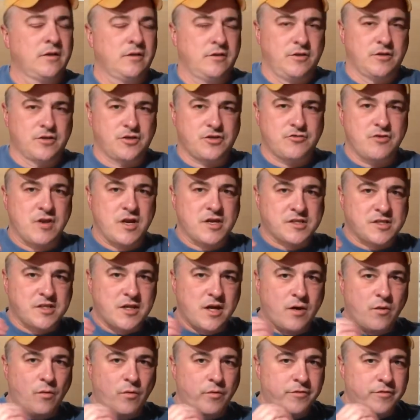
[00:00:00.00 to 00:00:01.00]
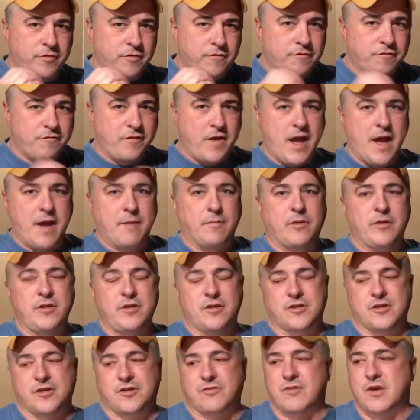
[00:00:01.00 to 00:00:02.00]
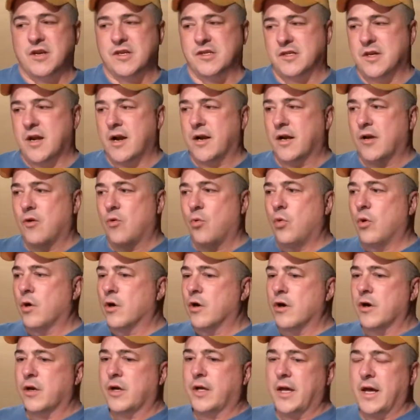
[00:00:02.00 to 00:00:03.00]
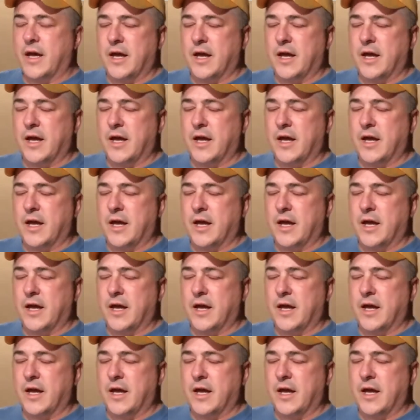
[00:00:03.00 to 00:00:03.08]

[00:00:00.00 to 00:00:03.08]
You're stressed out with your family. You're stressed out at work,